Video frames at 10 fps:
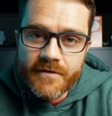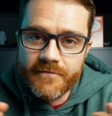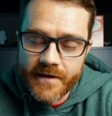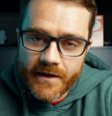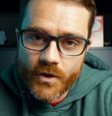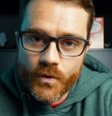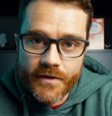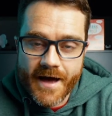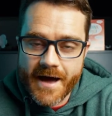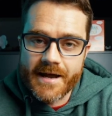video
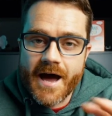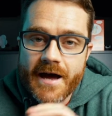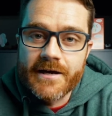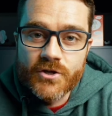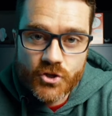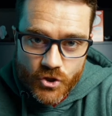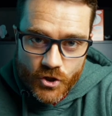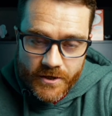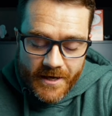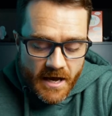that I shoot.